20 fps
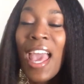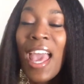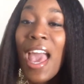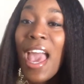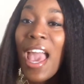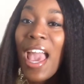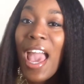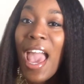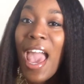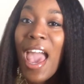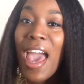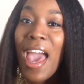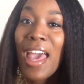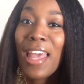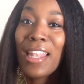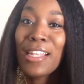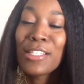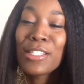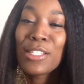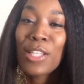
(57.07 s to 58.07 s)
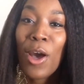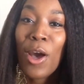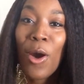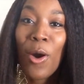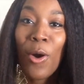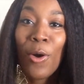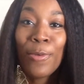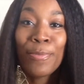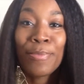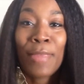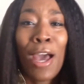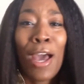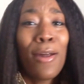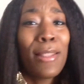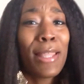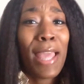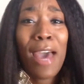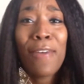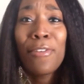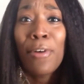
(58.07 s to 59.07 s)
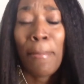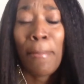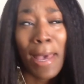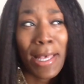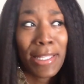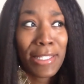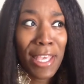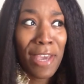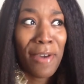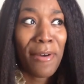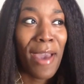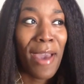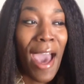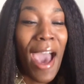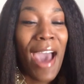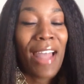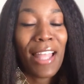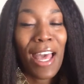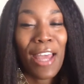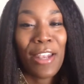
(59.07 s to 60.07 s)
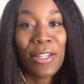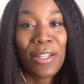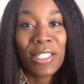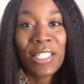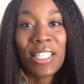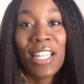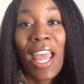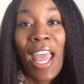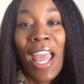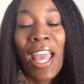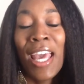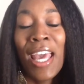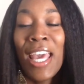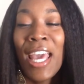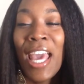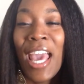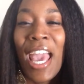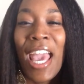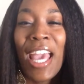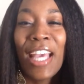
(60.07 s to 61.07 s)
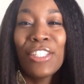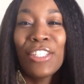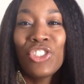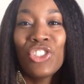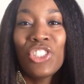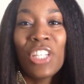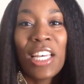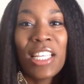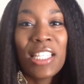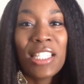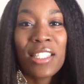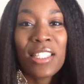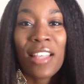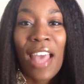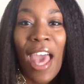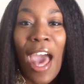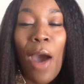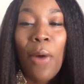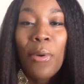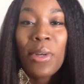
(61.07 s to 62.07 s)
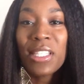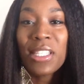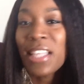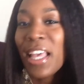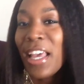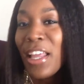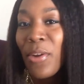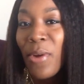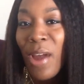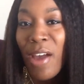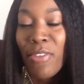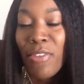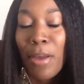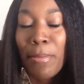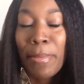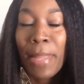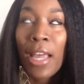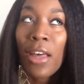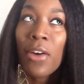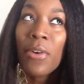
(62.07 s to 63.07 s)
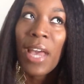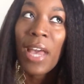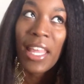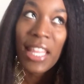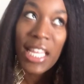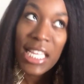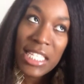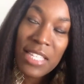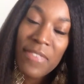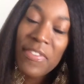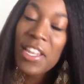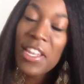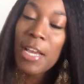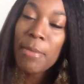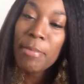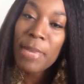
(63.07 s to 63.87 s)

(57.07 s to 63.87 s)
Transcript: And so I only have on mascara and eyeliner today. And just hours later after, I'm like, okay, that's the video I'm